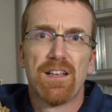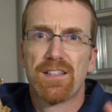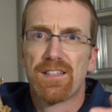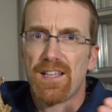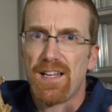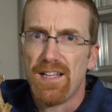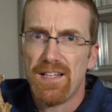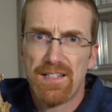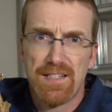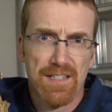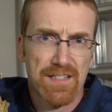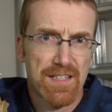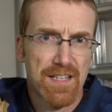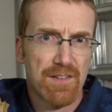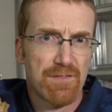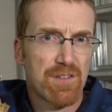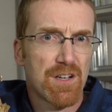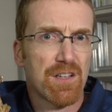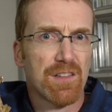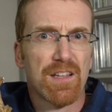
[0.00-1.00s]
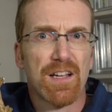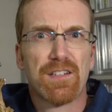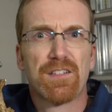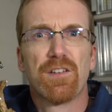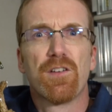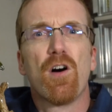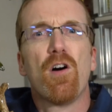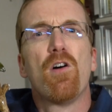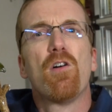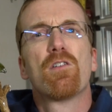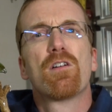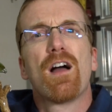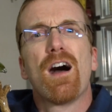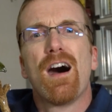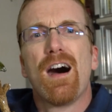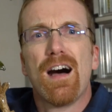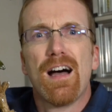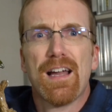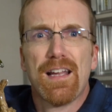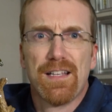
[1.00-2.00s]
scientists have collected all
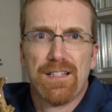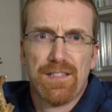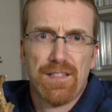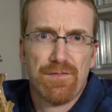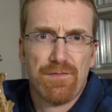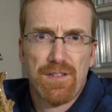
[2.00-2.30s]
kinds